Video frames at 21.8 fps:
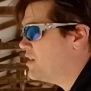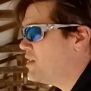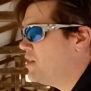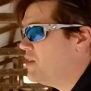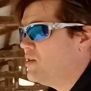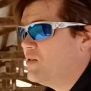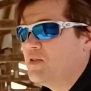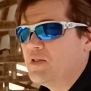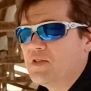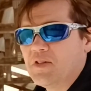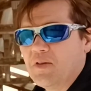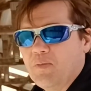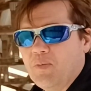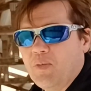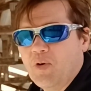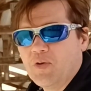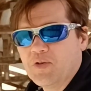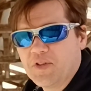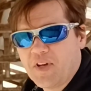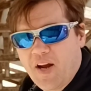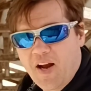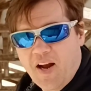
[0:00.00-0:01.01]
use the
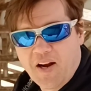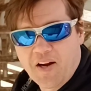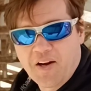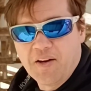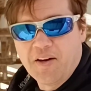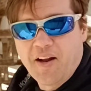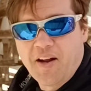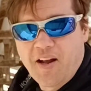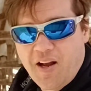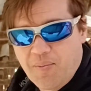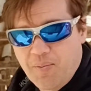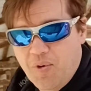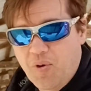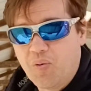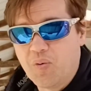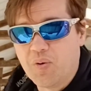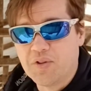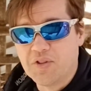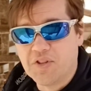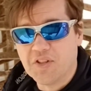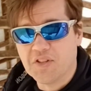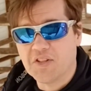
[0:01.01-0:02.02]
most accurate ammo,
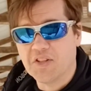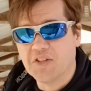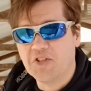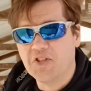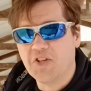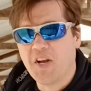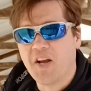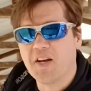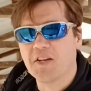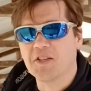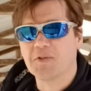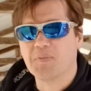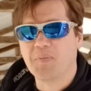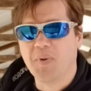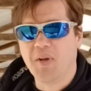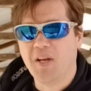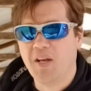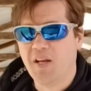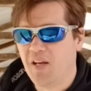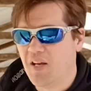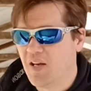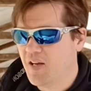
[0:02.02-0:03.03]
which is a
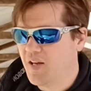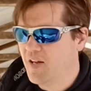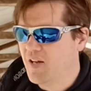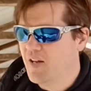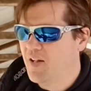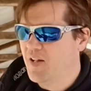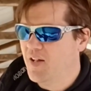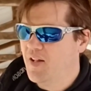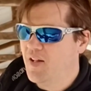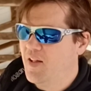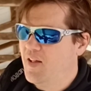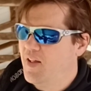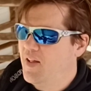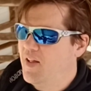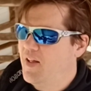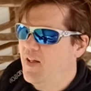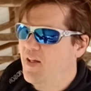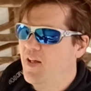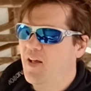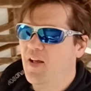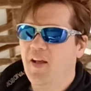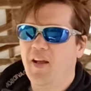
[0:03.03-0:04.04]
JSB.
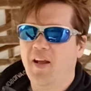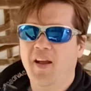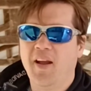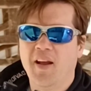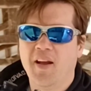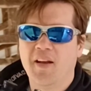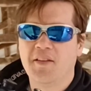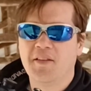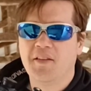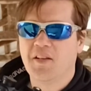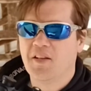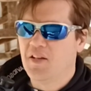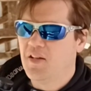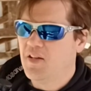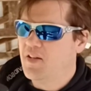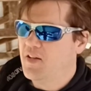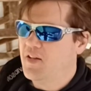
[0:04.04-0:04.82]
And